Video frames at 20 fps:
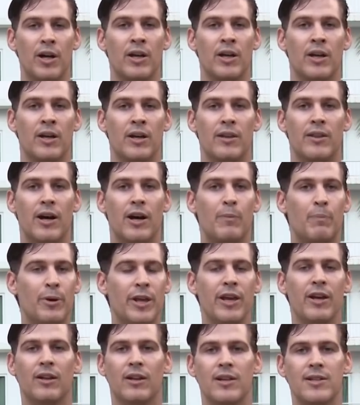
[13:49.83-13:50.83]
but their
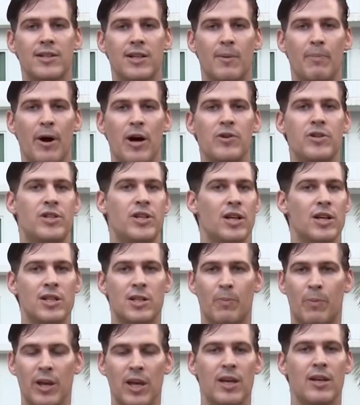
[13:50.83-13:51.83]
appeal isn't about
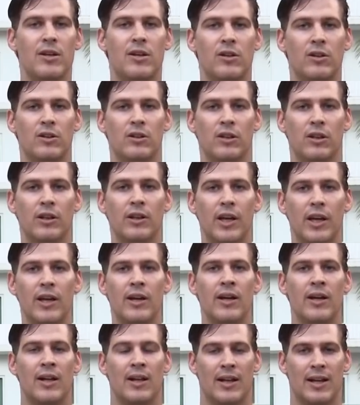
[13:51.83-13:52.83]
just being good
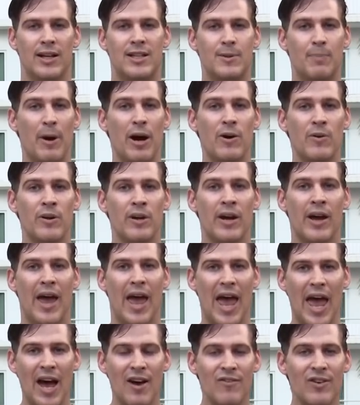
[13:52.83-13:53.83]
looking. It's about
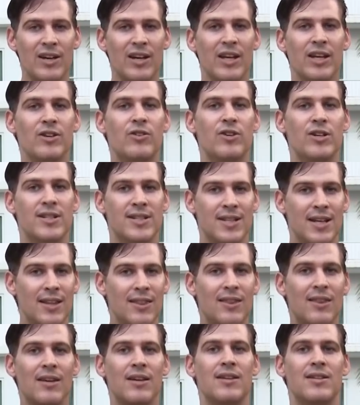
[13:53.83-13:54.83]
having
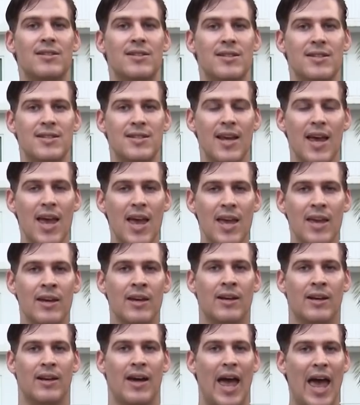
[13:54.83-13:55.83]
interesting things to say,
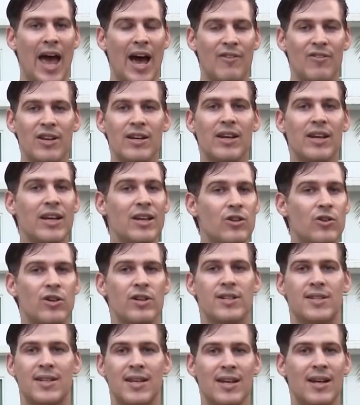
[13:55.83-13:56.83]
having
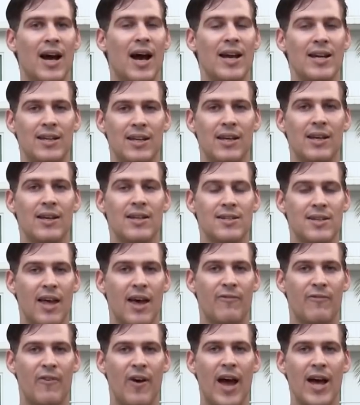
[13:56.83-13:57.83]
interesting ideas
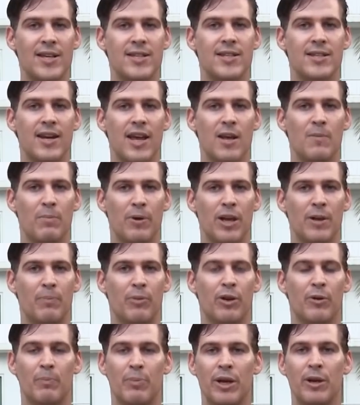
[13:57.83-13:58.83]
that fascinate
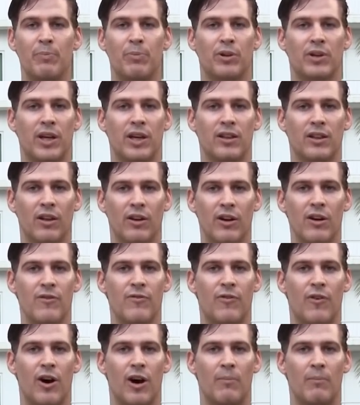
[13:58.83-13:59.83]
people and people can
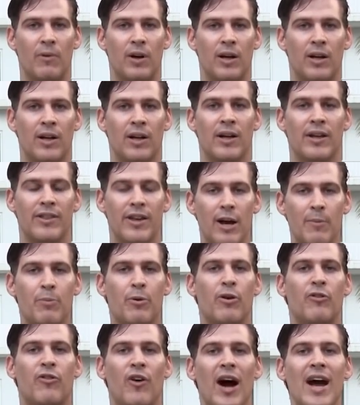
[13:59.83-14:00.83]
learn from. They're
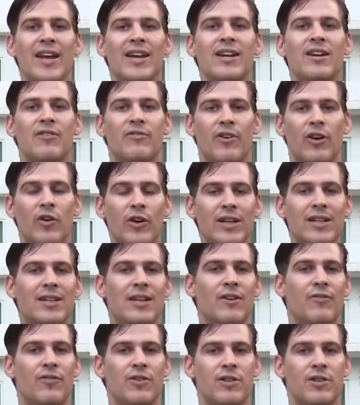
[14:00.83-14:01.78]
providing a very